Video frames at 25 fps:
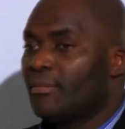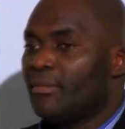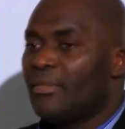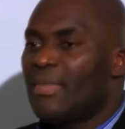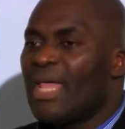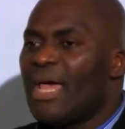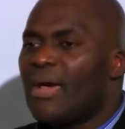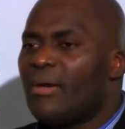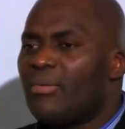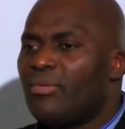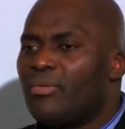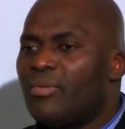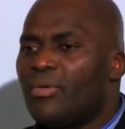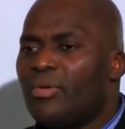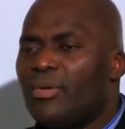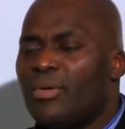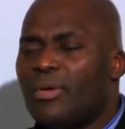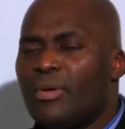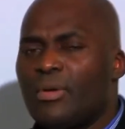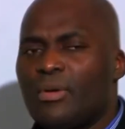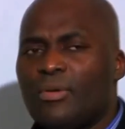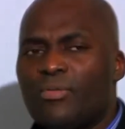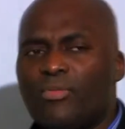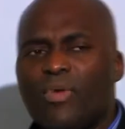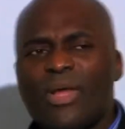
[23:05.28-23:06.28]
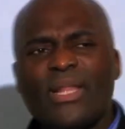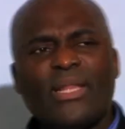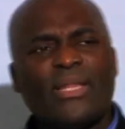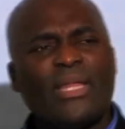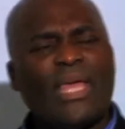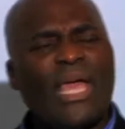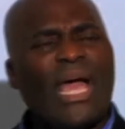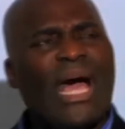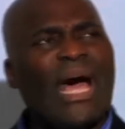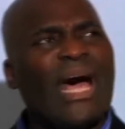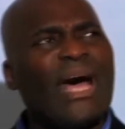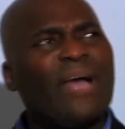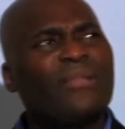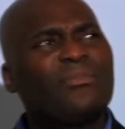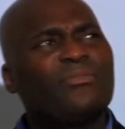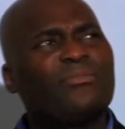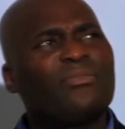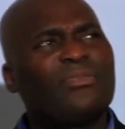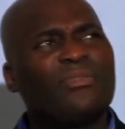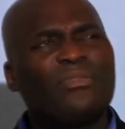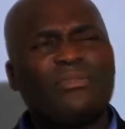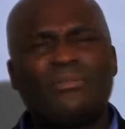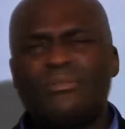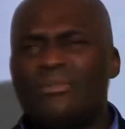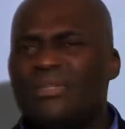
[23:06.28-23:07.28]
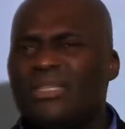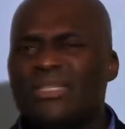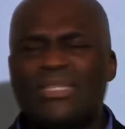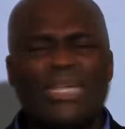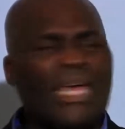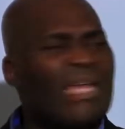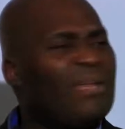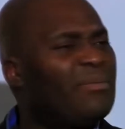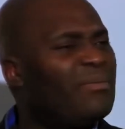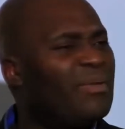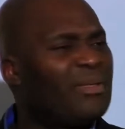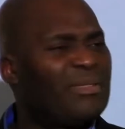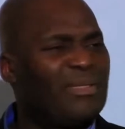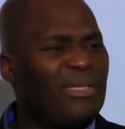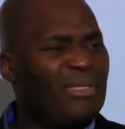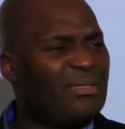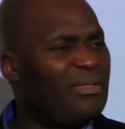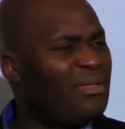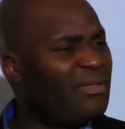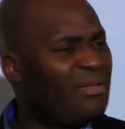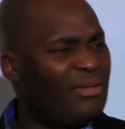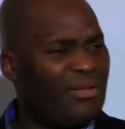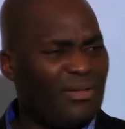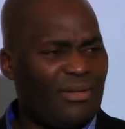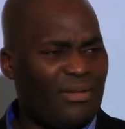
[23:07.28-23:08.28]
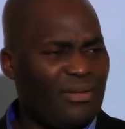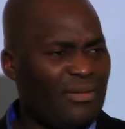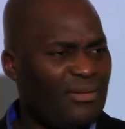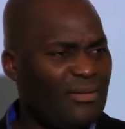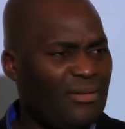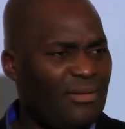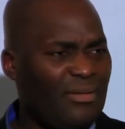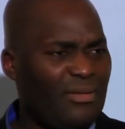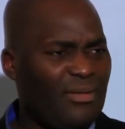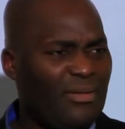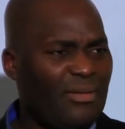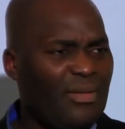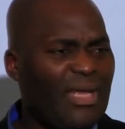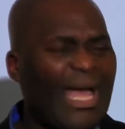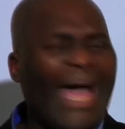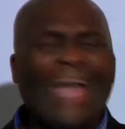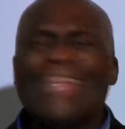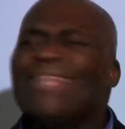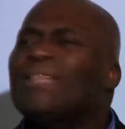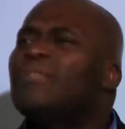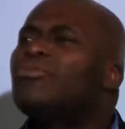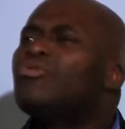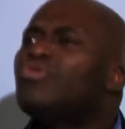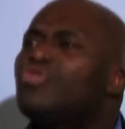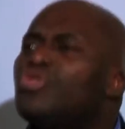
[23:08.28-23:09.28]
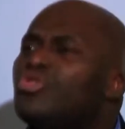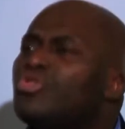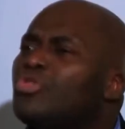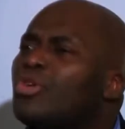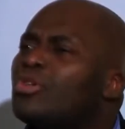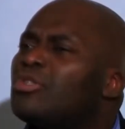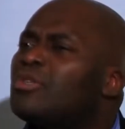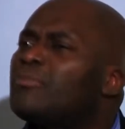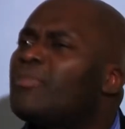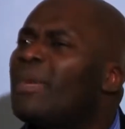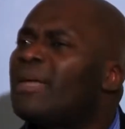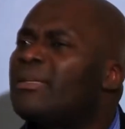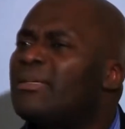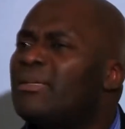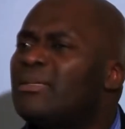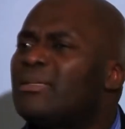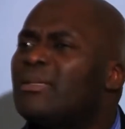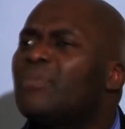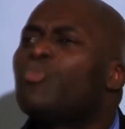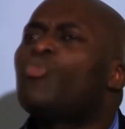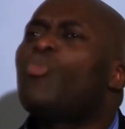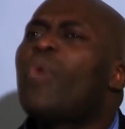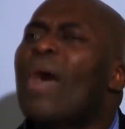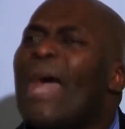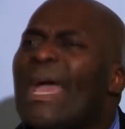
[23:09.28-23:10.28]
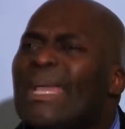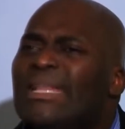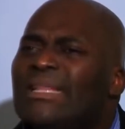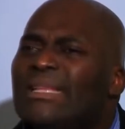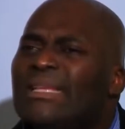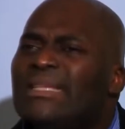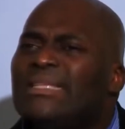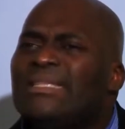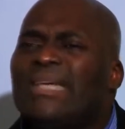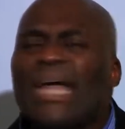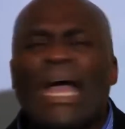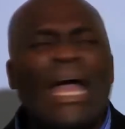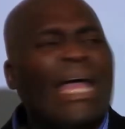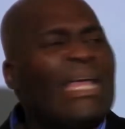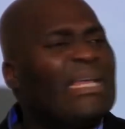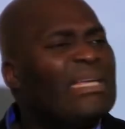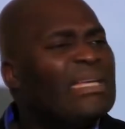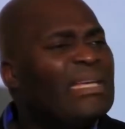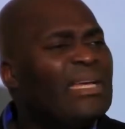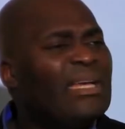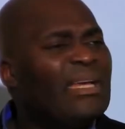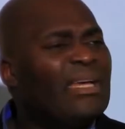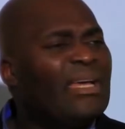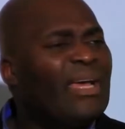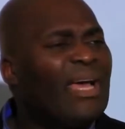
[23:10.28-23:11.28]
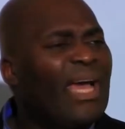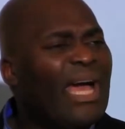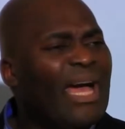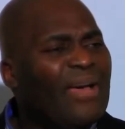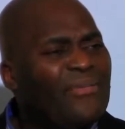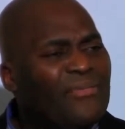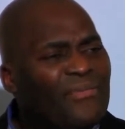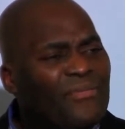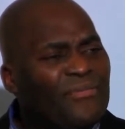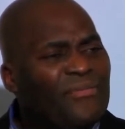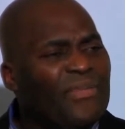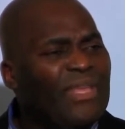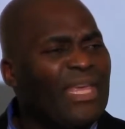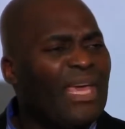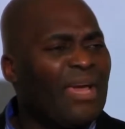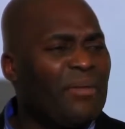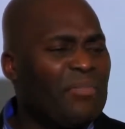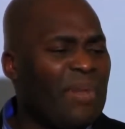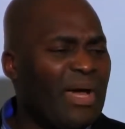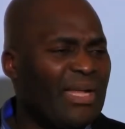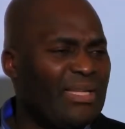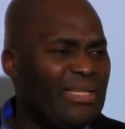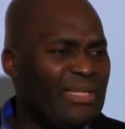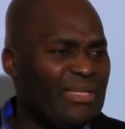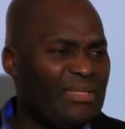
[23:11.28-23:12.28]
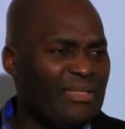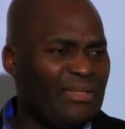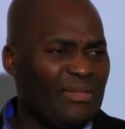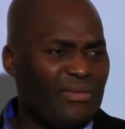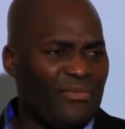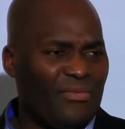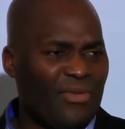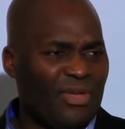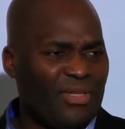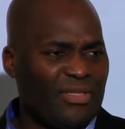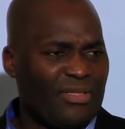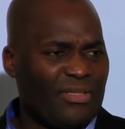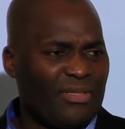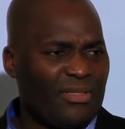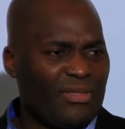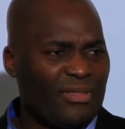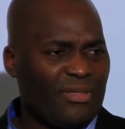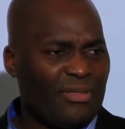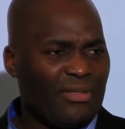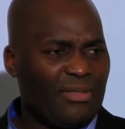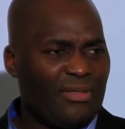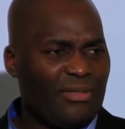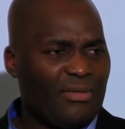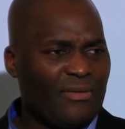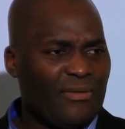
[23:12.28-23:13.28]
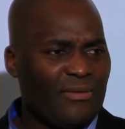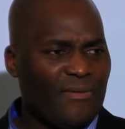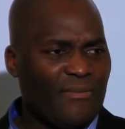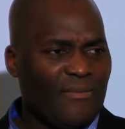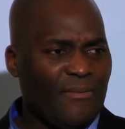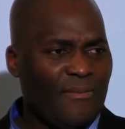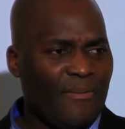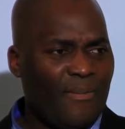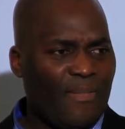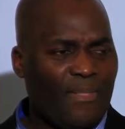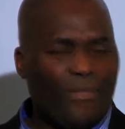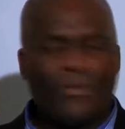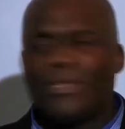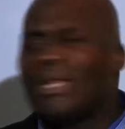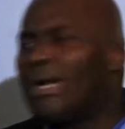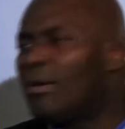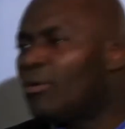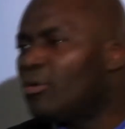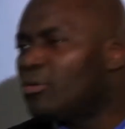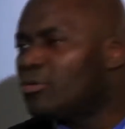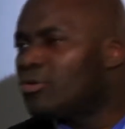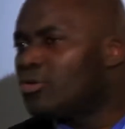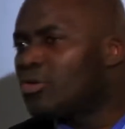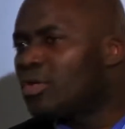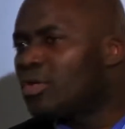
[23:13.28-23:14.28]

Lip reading: Now, one day I had to decide, and I said, no. I need to research about this thing. Why this guy have fear about this university? When I go to